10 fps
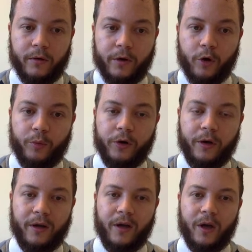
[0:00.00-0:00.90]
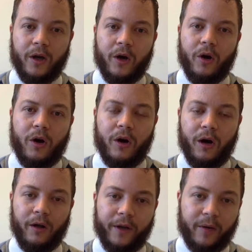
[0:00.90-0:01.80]
notebook,
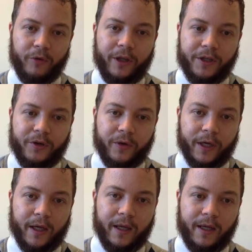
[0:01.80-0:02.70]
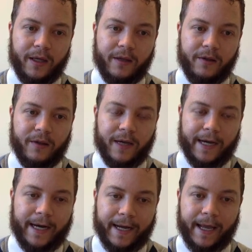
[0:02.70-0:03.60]
all that I'm really doing is
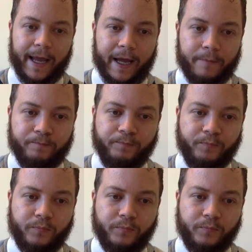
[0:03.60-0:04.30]
I am